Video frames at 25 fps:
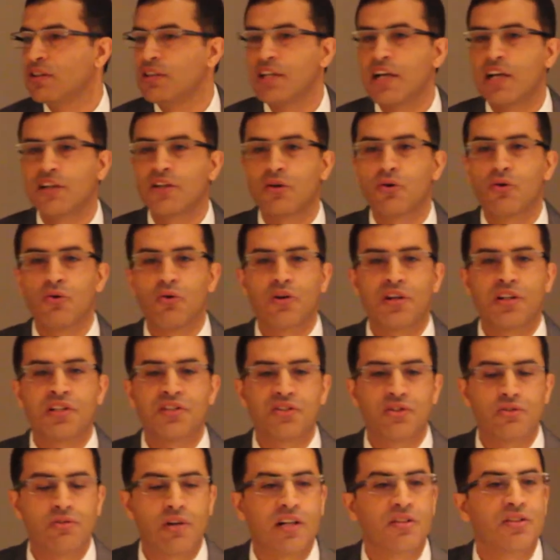the other core
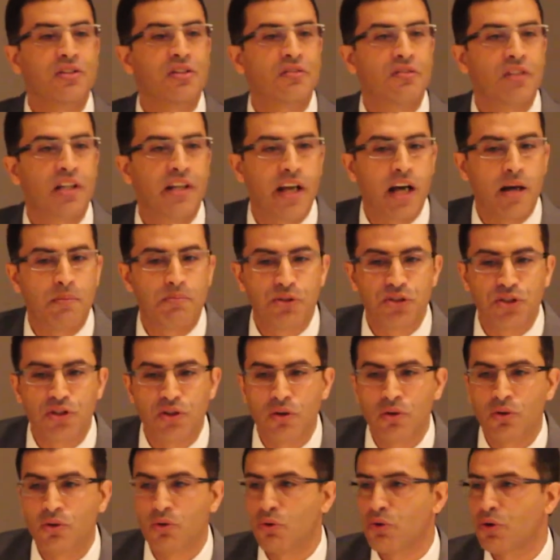instructor of the
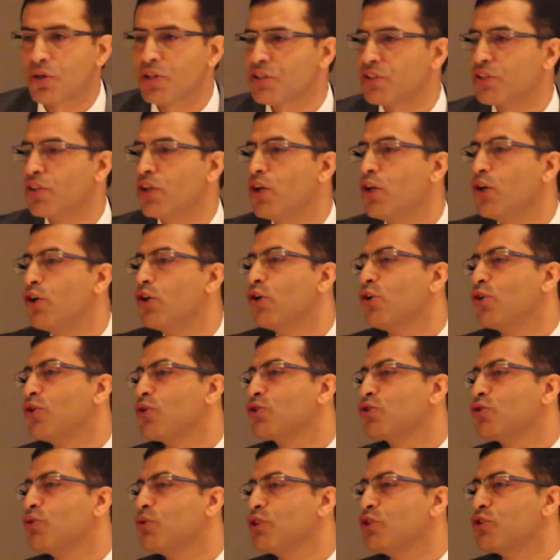Capstone course,
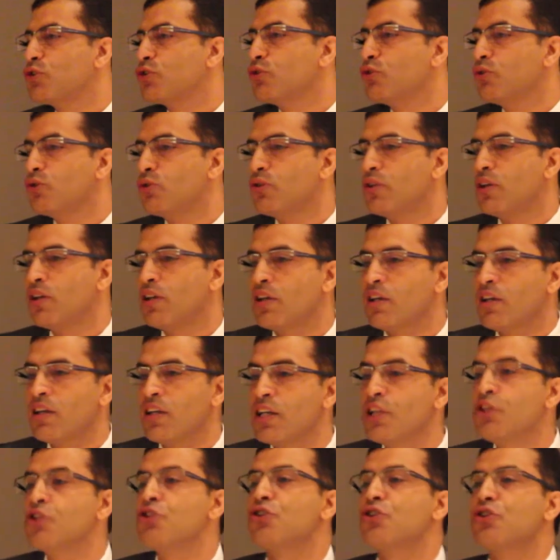who's going to
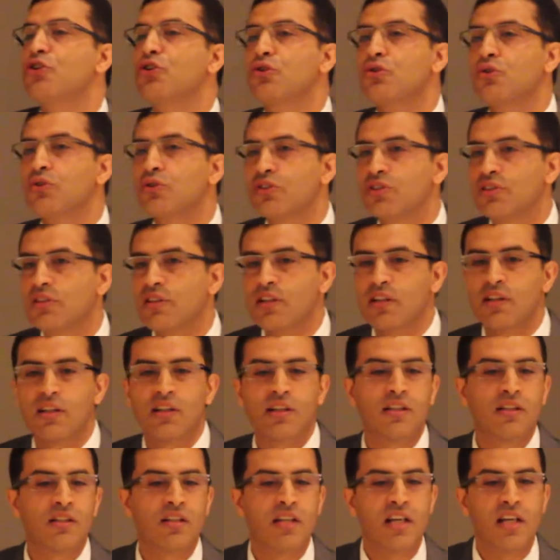introduce
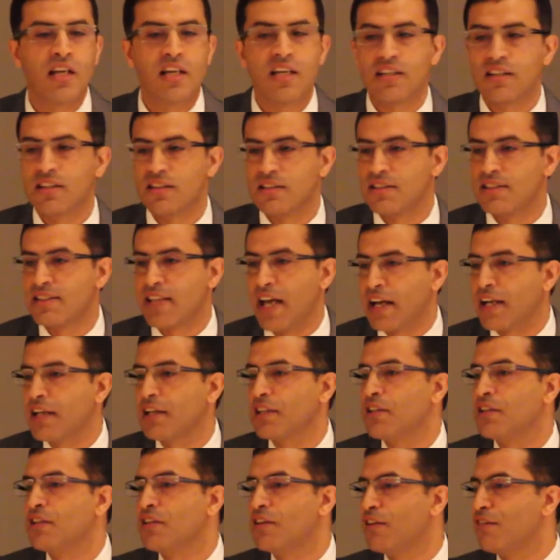the
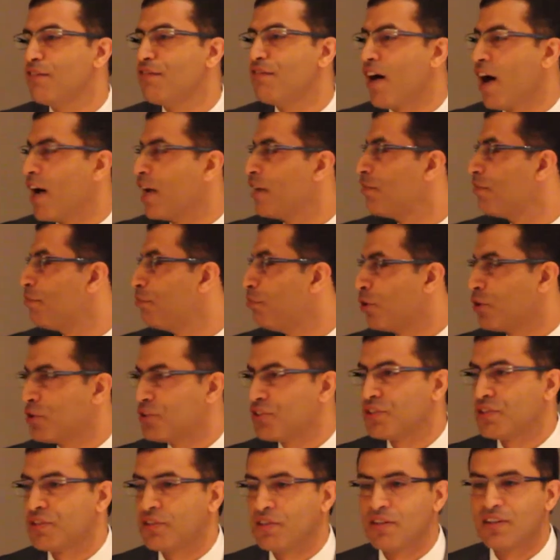second
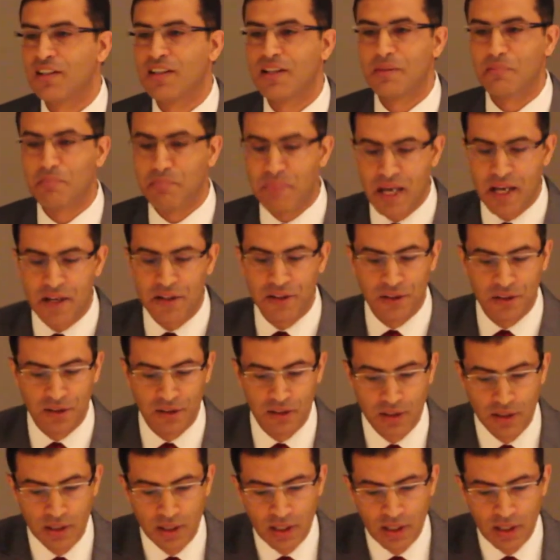5-person panel.